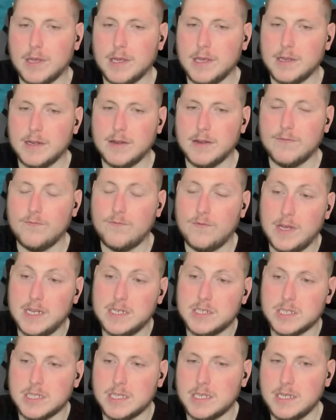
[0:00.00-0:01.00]
and
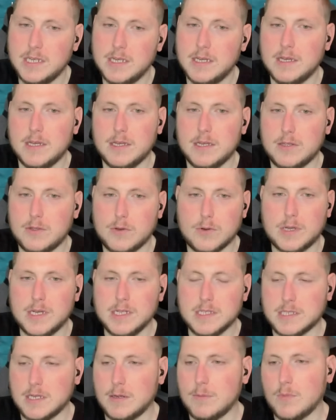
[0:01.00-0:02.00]
eventually you'll get
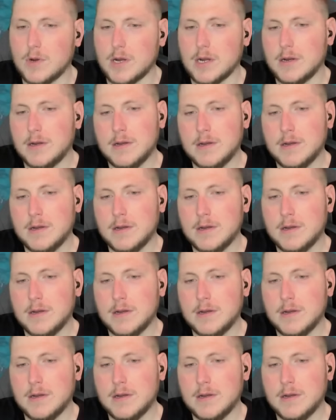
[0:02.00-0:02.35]
somewhere.